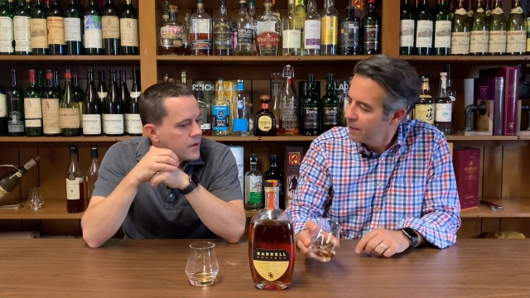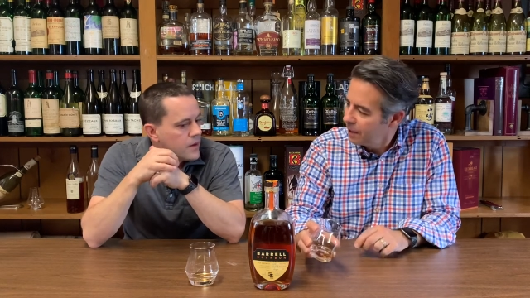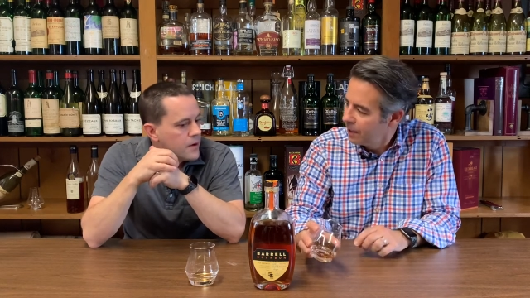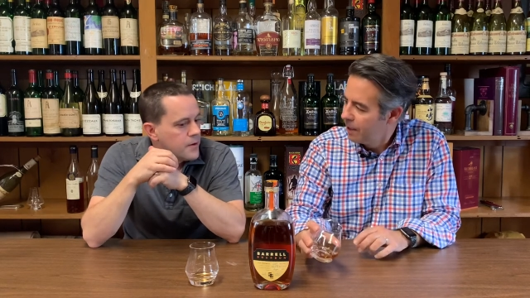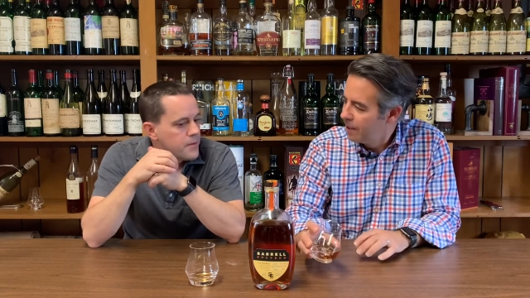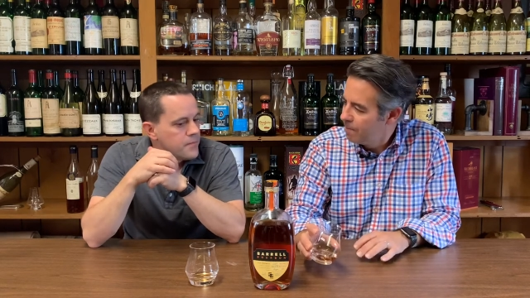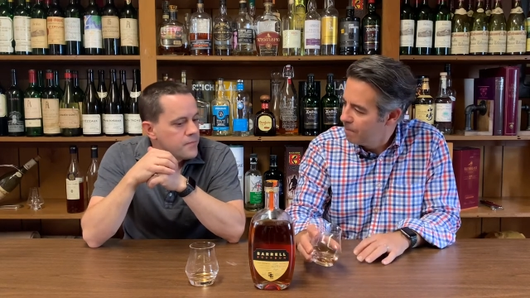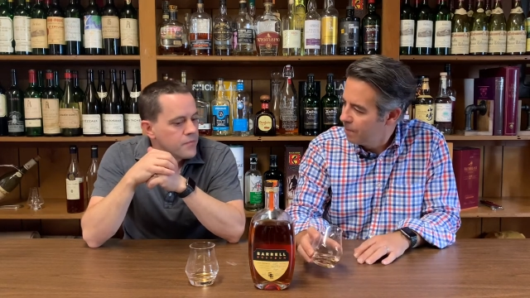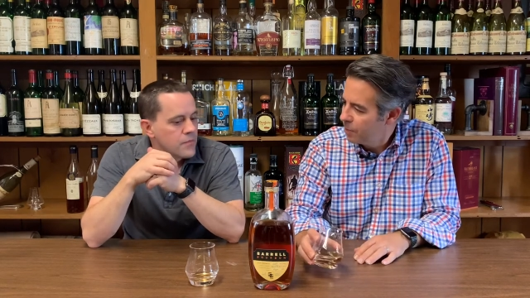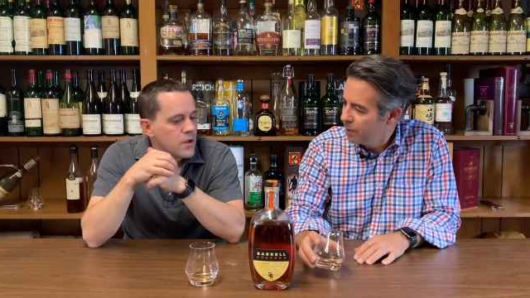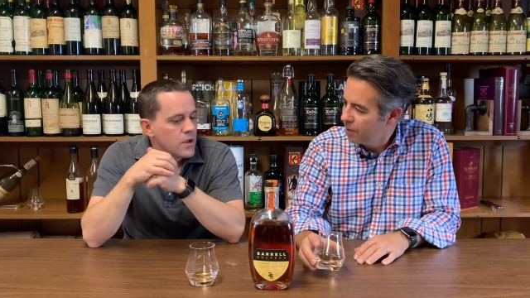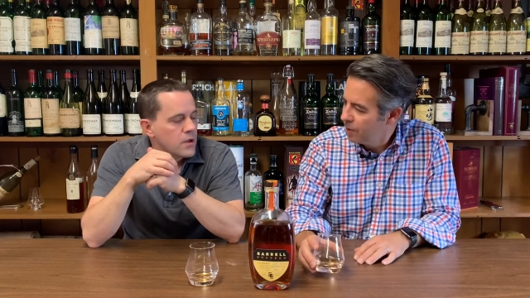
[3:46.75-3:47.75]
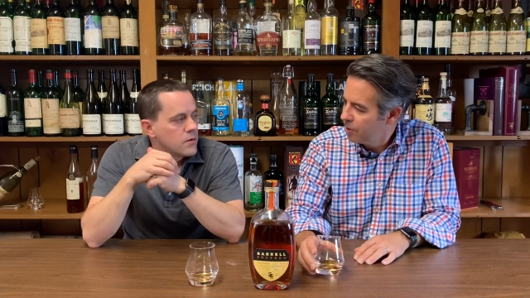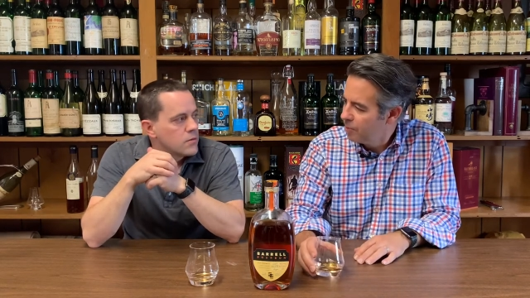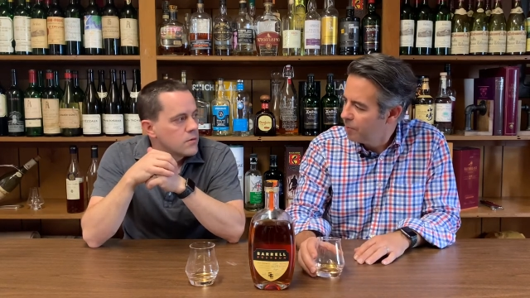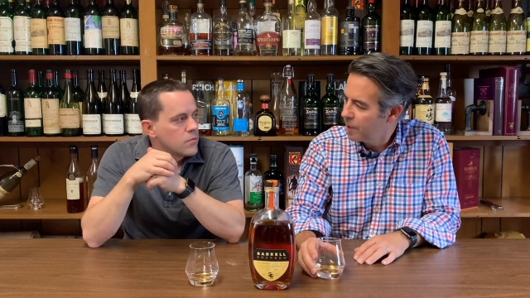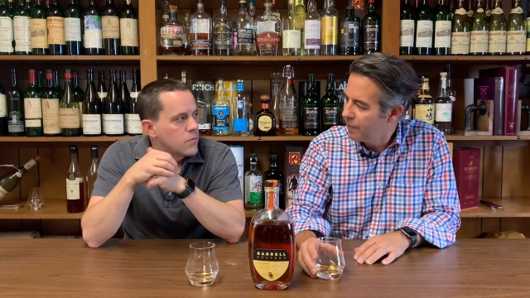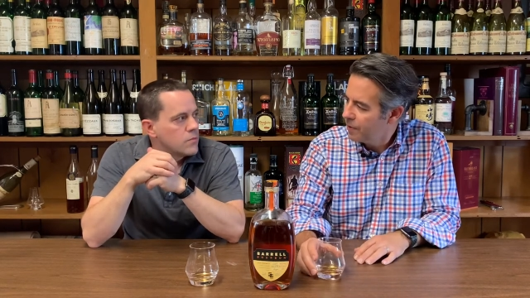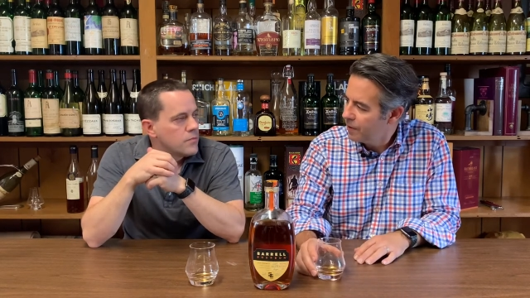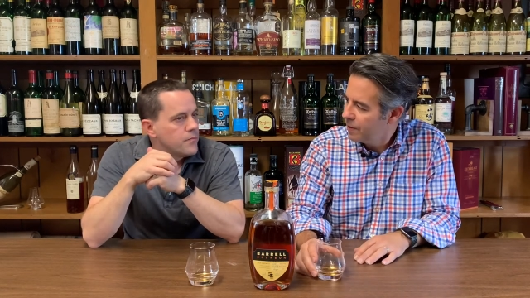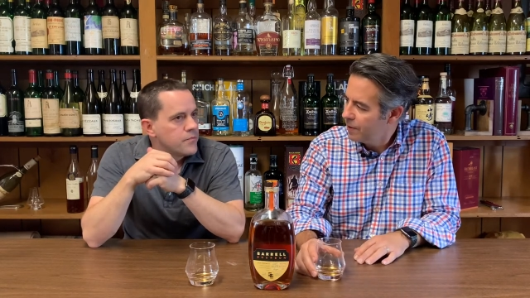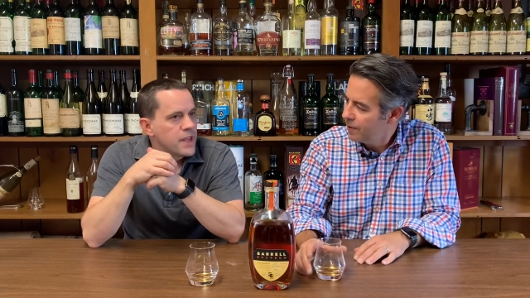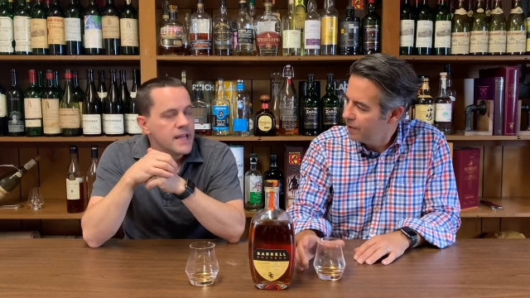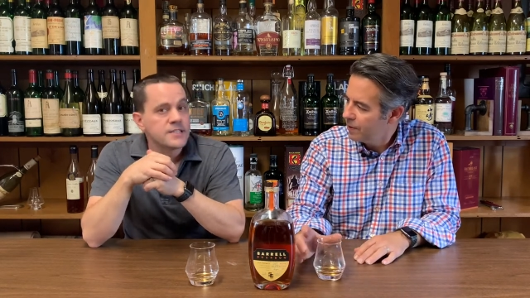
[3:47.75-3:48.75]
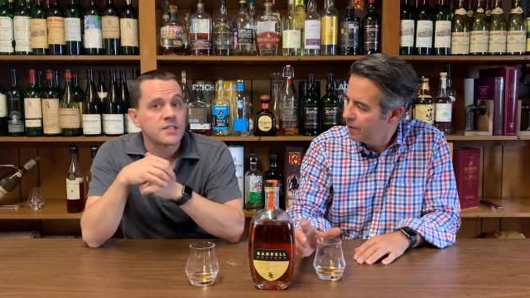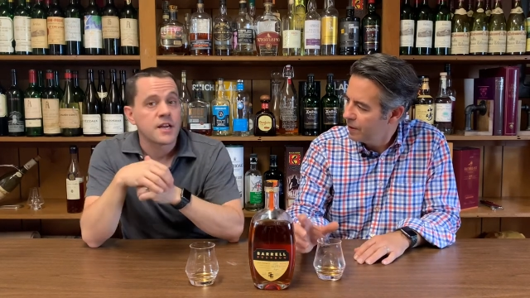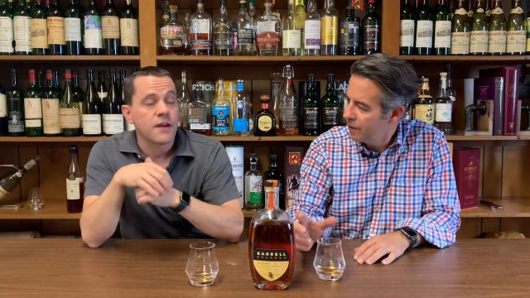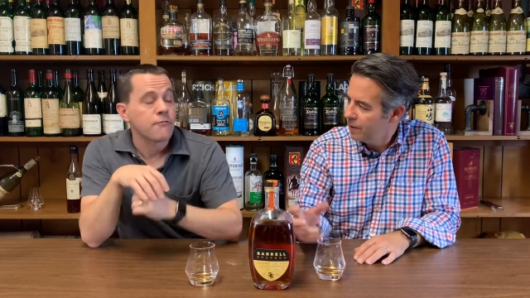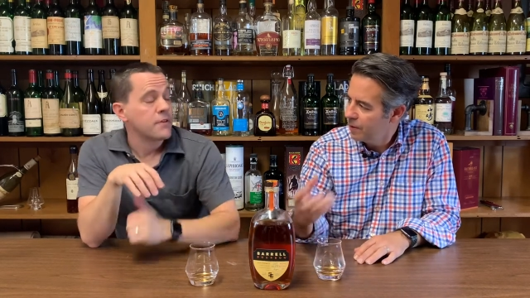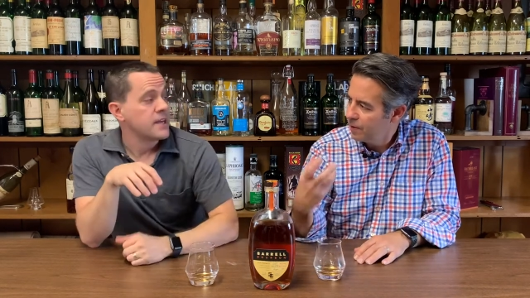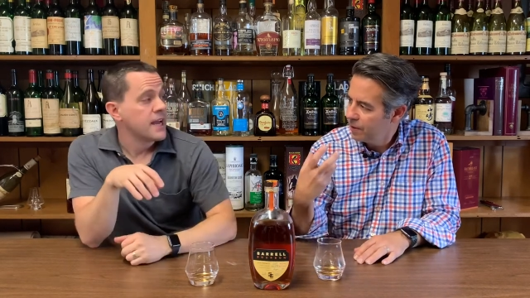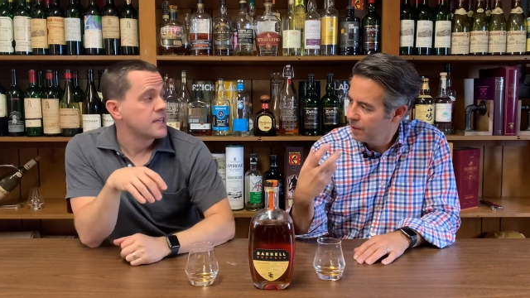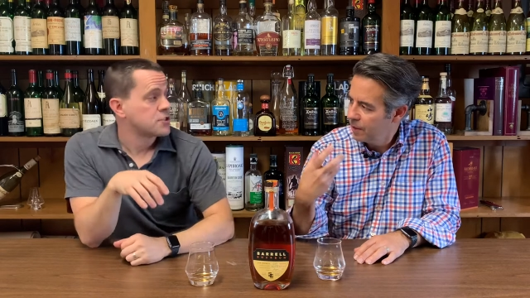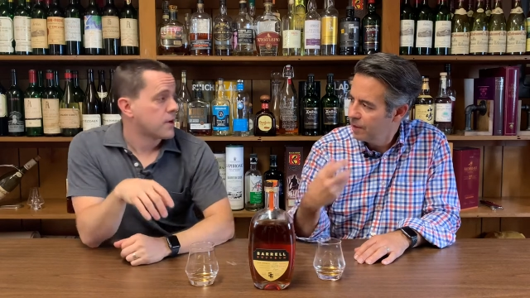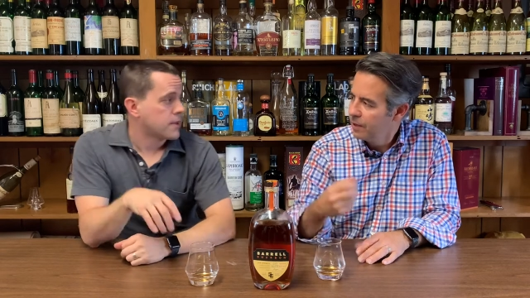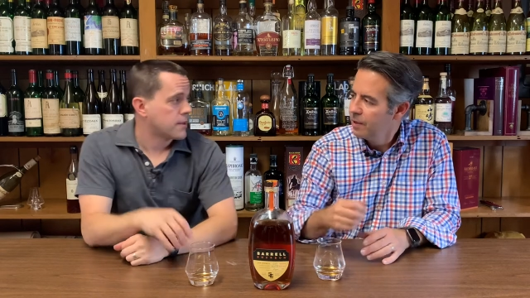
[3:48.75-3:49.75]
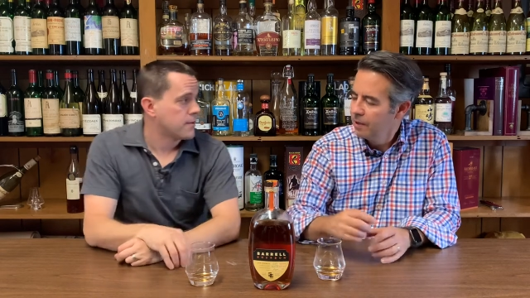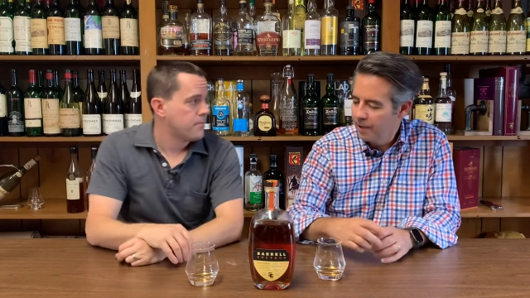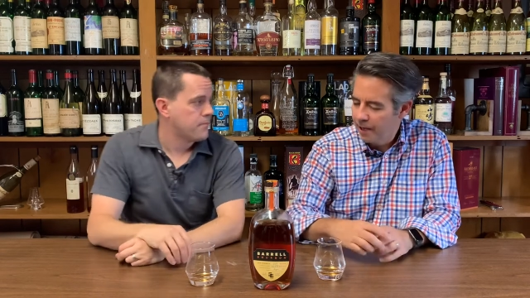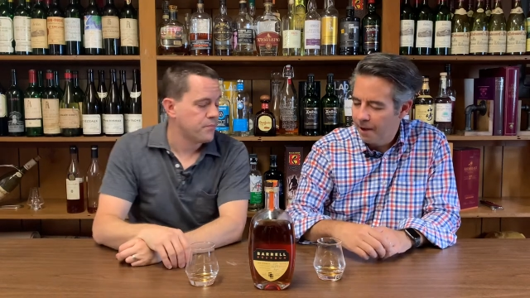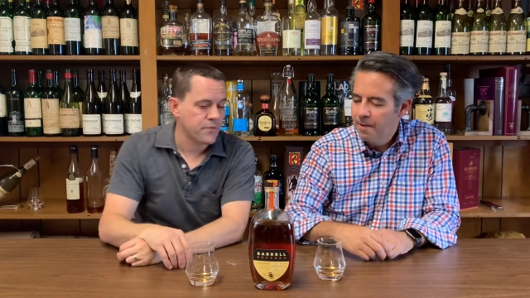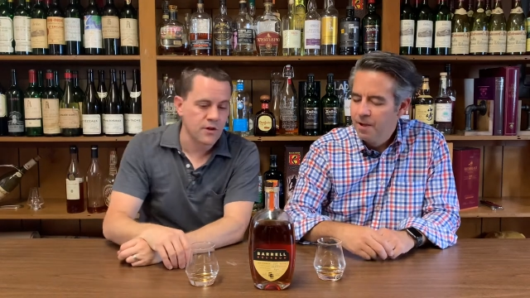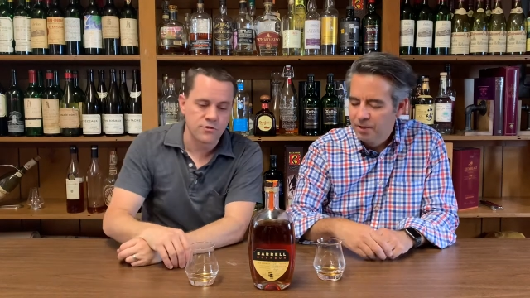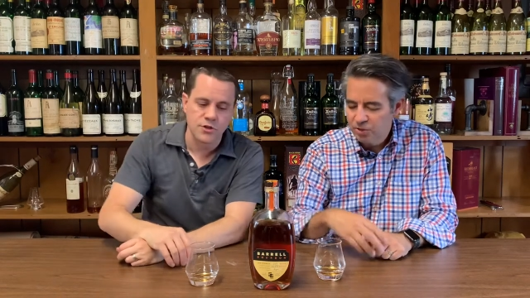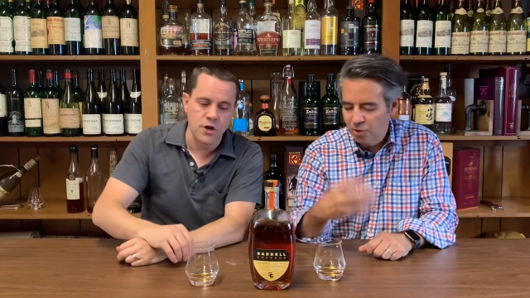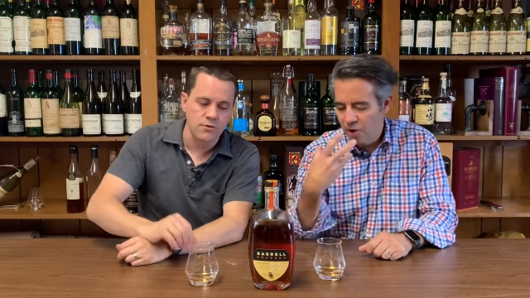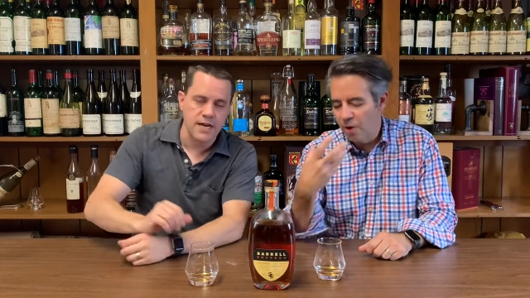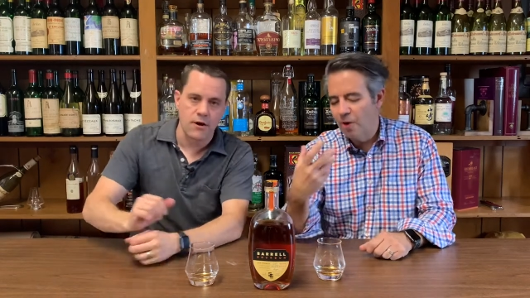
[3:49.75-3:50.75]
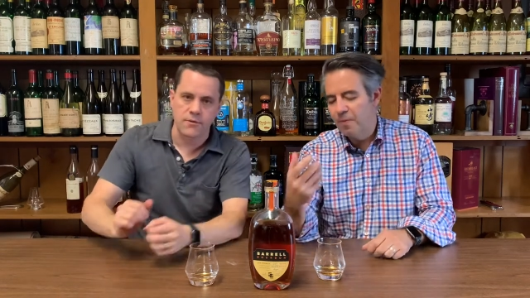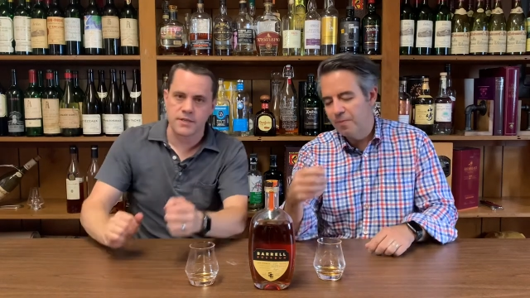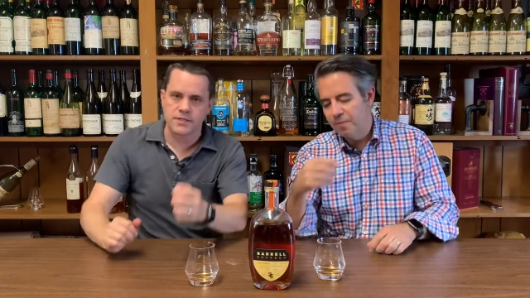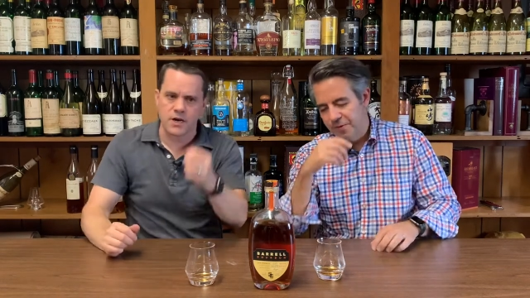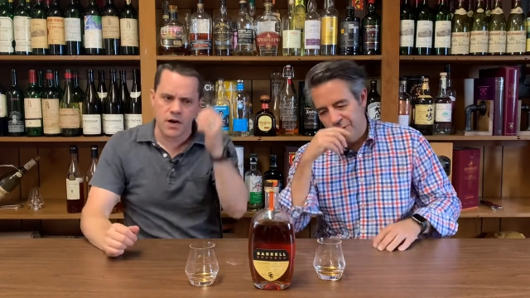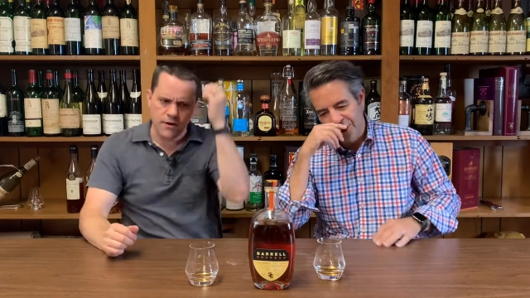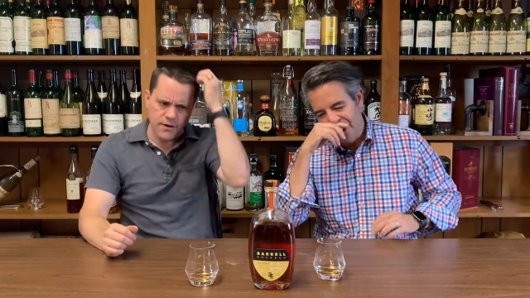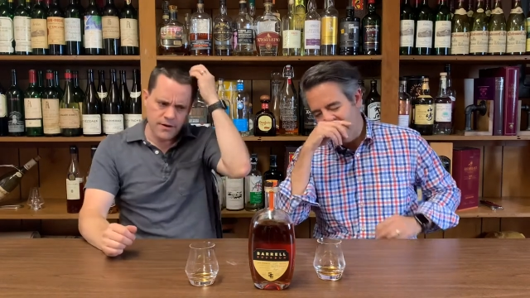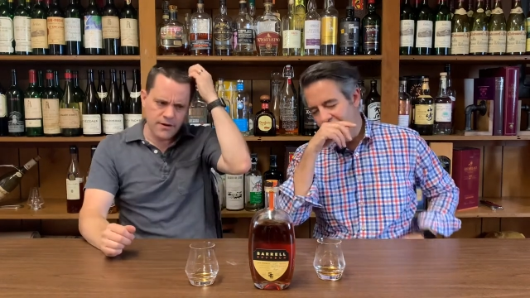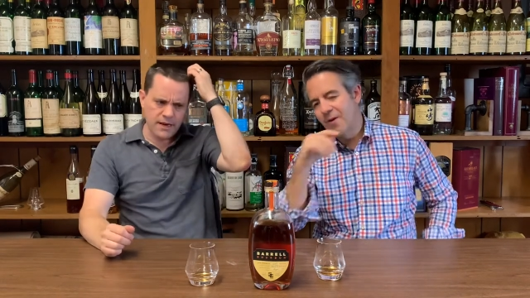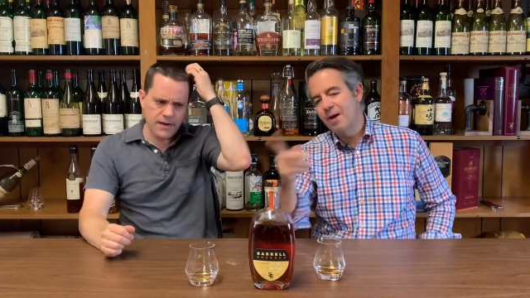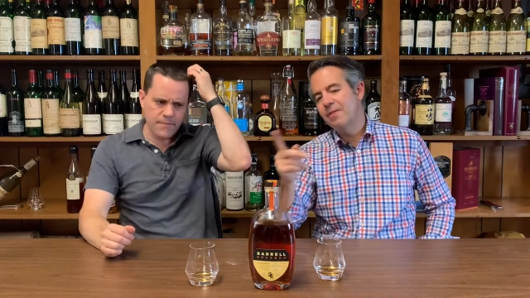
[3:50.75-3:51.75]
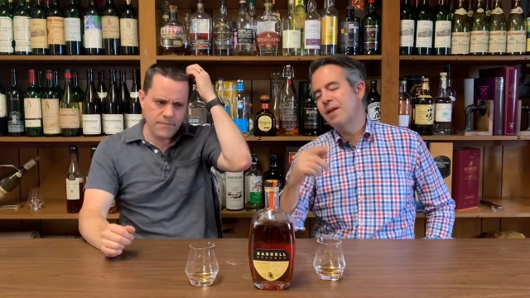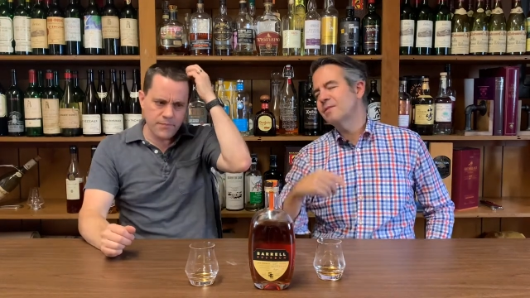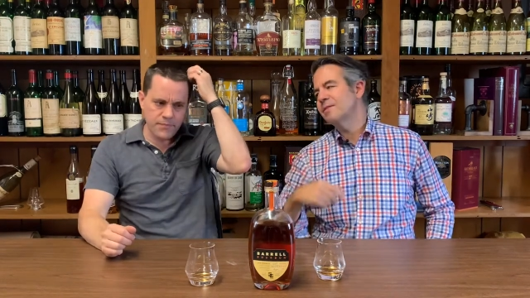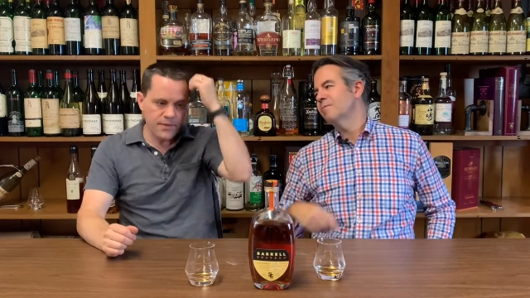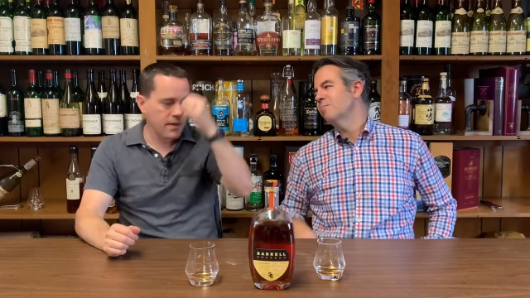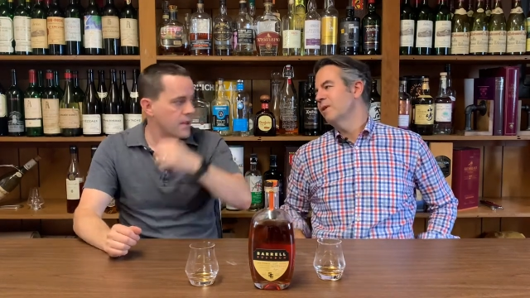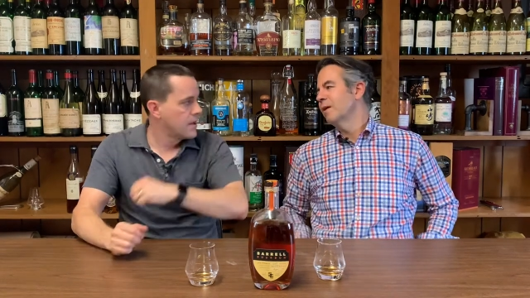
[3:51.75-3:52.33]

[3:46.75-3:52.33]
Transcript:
Speaker 1: Um, a little bit on the. It's definitely cask strength. Yeah, there's so, no doubt. It's 100. So, oh, that's yeah.